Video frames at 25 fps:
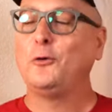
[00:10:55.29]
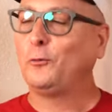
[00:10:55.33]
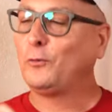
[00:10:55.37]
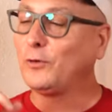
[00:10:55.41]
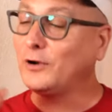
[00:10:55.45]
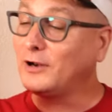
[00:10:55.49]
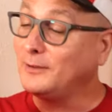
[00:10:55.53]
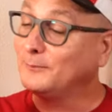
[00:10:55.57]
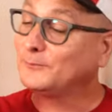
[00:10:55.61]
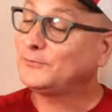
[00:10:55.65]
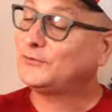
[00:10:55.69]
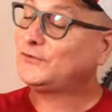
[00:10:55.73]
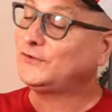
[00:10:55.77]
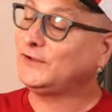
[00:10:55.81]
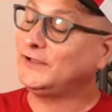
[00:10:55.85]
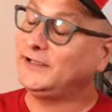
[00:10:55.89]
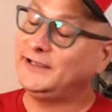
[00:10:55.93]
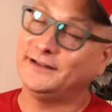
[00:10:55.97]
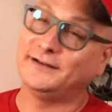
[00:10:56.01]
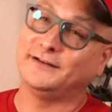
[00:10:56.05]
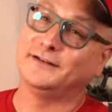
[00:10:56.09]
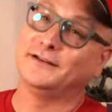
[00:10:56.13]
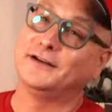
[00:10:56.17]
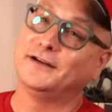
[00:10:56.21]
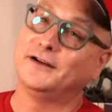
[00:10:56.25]
what I'm
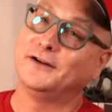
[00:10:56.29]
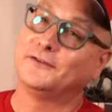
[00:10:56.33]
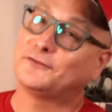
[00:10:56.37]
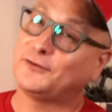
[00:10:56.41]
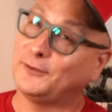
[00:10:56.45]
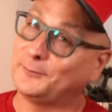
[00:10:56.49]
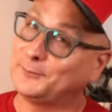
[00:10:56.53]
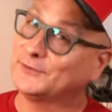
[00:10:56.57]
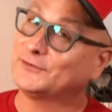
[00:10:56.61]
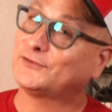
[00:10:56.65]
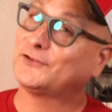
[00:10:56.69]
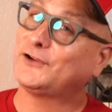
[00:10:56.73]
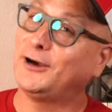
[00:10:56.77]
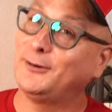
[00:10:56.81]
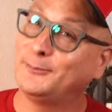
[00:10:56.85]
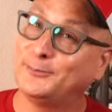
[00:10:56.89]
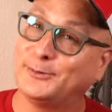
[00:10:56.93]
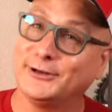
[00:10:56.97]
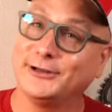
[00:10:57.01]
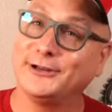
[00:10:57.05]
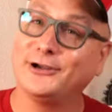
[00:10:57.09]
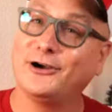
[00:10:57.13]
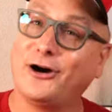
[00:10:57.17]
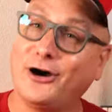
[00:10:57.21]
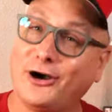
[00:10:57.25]
seeing from this
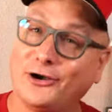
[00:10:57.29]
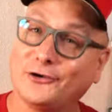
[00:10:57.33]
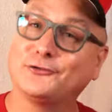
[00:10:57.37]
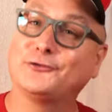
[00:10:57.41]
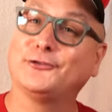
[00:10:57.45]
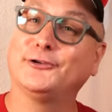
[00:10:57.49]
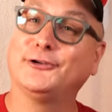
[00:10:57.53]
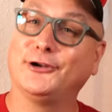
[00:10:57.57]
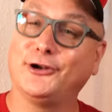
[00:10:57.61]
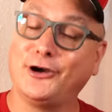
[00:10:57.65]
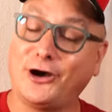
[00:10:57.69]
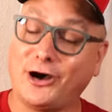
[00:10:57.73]
company, Austrian